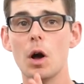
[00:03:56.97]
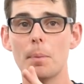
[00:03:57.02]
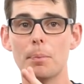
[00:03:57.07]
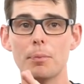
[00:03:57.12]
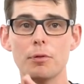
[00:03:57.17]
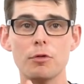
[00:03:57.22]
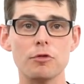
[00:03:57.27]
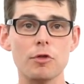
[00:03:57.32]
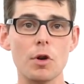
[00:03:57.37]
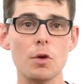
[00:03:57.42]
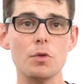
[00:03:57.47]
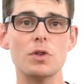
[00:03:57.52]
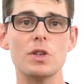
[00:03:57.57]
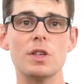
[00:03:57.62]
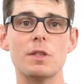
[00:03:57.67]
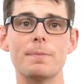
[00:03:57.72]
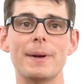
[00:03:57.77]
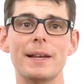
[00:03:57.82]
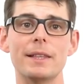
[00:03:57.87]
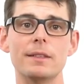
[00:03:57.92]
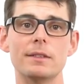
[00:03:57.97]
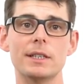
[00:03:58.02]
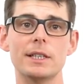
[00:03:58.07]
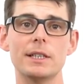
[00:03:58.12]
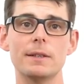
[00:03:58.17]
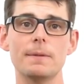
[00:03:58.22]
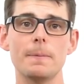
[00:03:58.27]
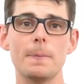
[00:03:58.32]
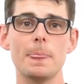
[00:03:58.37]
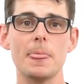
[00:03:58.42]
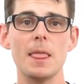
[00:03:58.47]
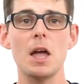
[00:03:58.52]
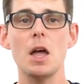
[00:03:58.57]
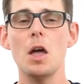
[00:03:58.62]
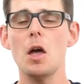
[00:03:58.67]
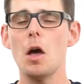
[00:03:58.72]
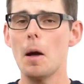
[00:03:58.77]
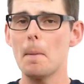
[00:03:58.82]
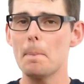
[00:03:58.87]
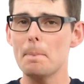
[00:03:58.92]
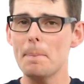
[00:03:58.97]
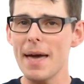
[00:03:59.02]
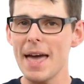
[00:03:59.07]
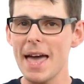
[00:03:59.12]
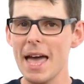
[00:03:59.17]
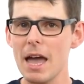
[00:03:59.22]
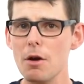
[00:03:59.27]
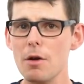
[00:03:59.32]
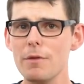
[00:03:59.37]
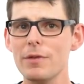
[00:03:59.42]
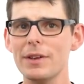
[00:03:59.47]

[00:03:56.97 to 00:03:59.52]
approaches benzene, a pair of